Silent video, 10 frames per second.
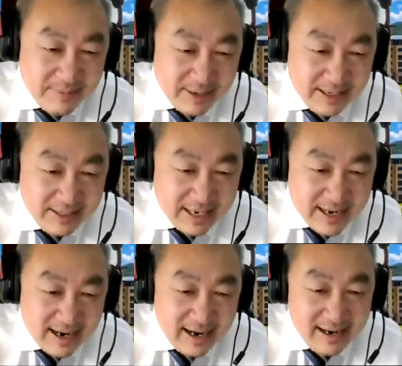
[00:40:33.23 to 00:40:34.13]
but it's
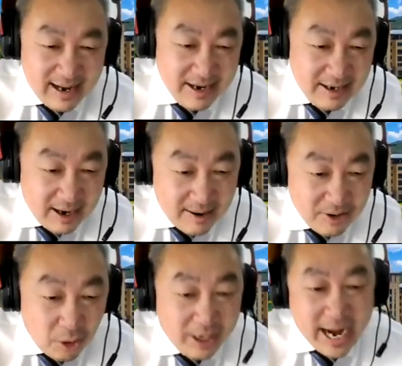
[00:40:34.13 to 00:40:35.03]
AI. Like
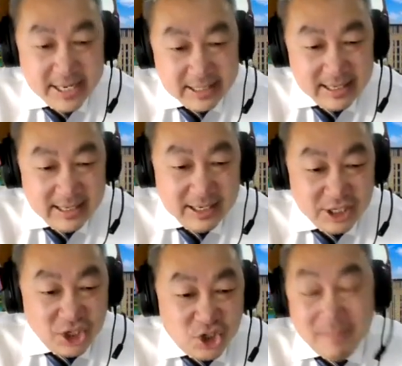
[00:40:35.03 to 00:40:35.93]
your cat
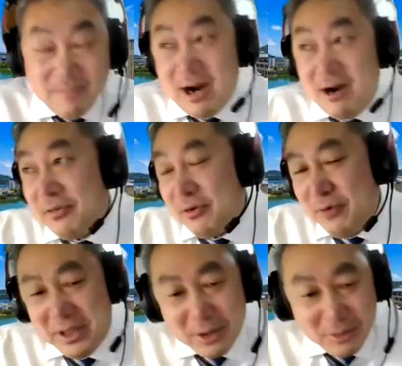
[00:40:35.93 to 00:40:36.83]
just jump out of the
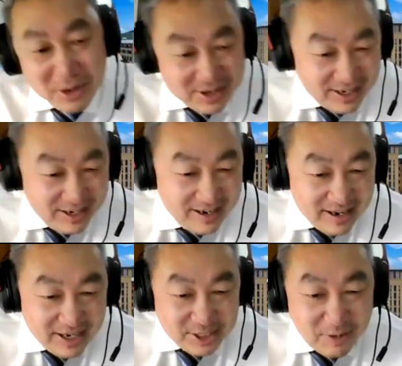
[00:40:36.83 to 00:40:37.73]
window.
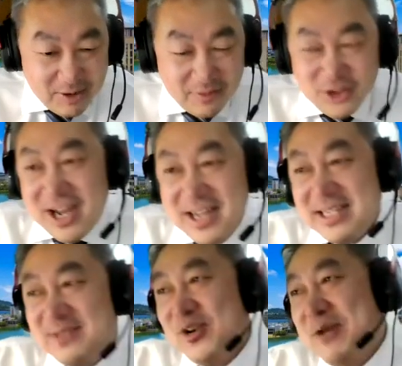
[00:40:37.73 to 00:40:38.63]
Survival chance
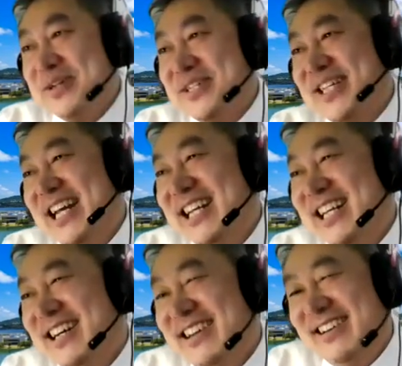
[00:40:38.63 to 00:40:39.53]
is 40%.
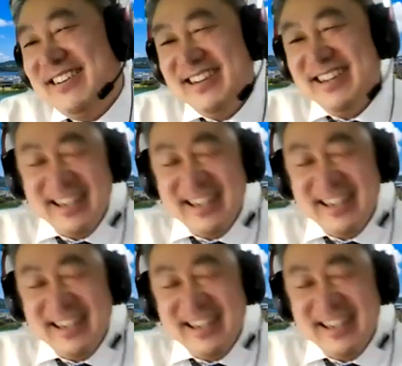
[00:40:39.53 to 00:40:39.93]
You know,